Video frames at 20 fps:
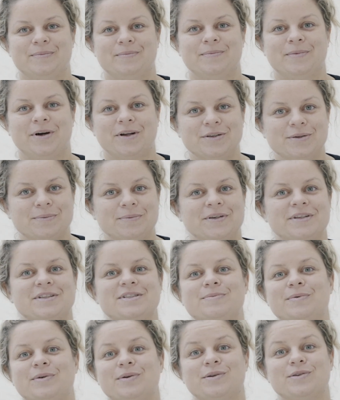monuments,
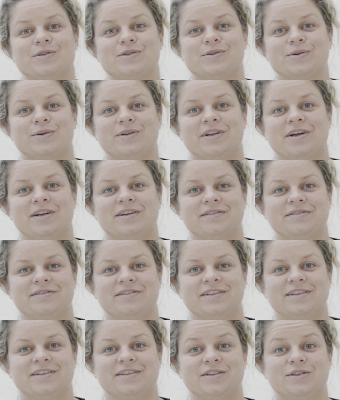but also a lot of
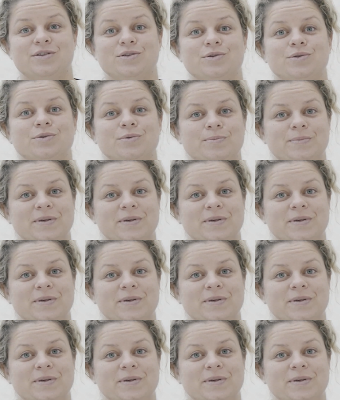the new